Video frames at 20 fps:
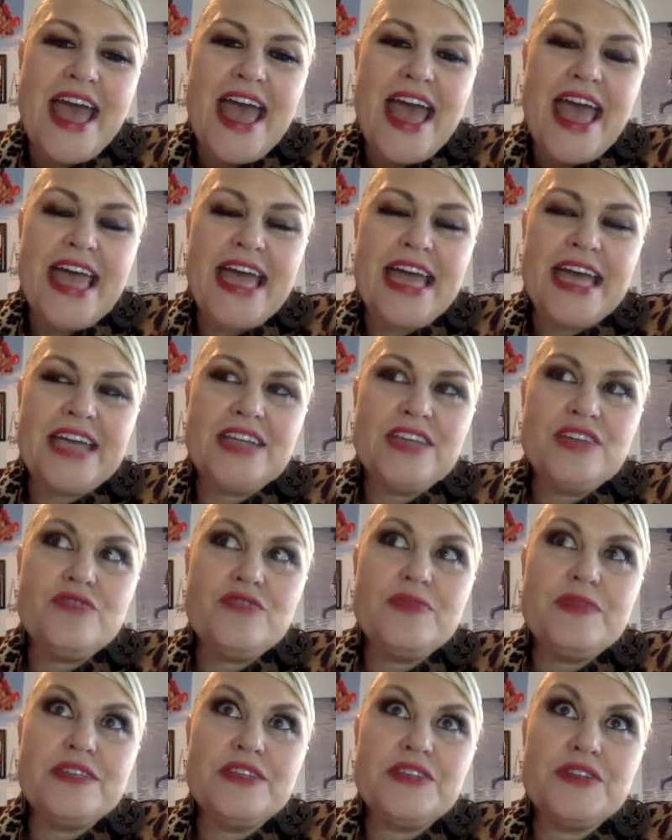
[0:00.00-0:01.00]
And you've
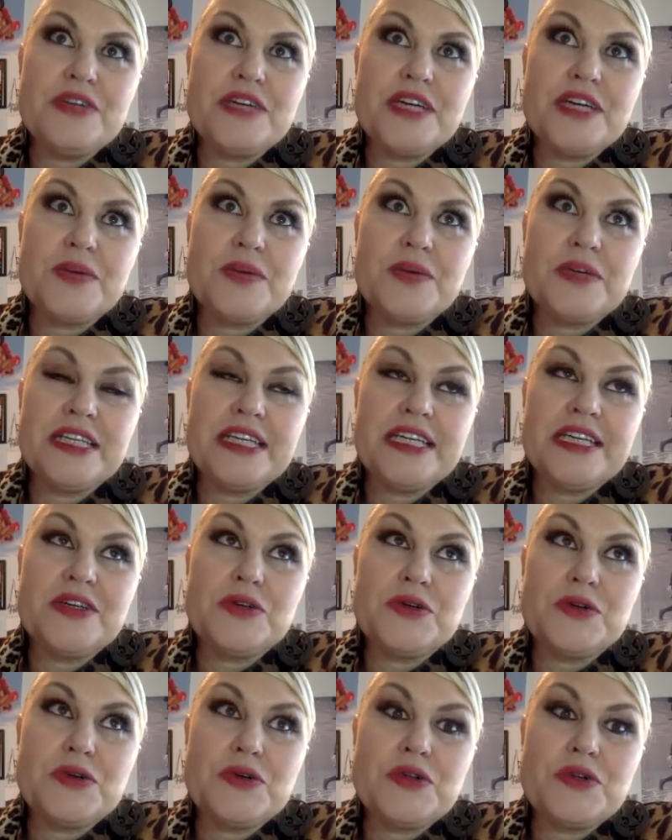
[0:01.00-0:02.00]
been doing a really
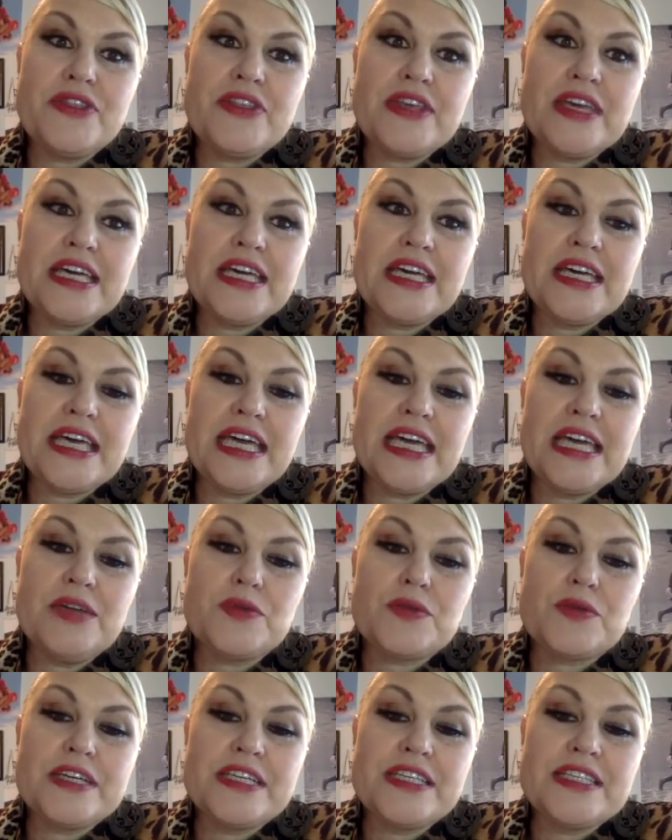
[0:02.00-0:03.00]
cool thing in
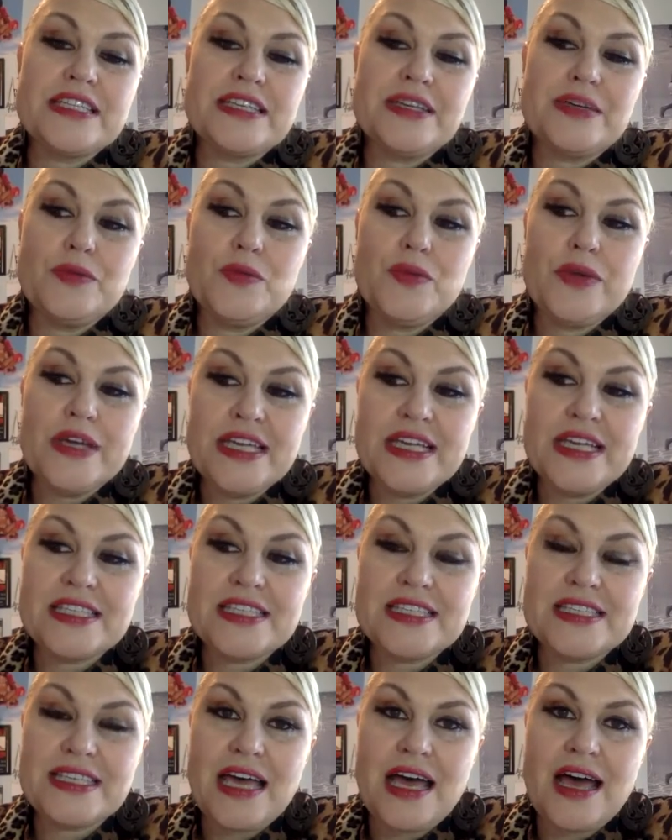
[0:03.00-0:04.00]
recent
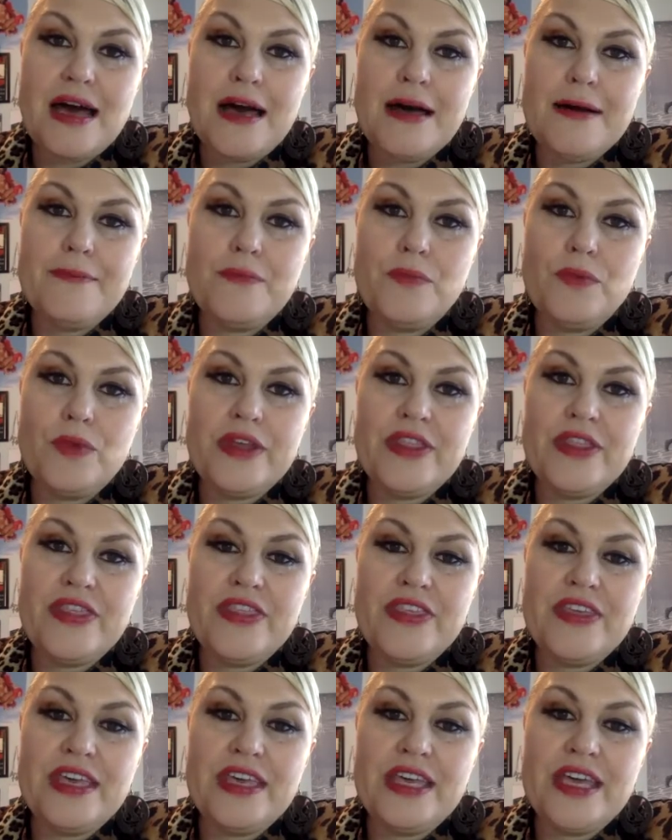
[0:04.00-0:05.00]
weeks with
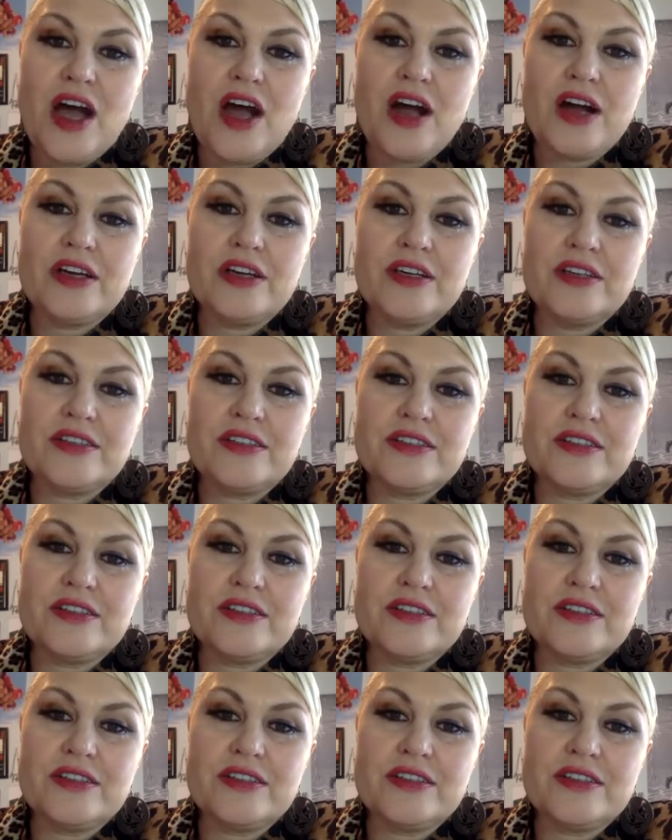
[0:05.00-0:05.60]
the art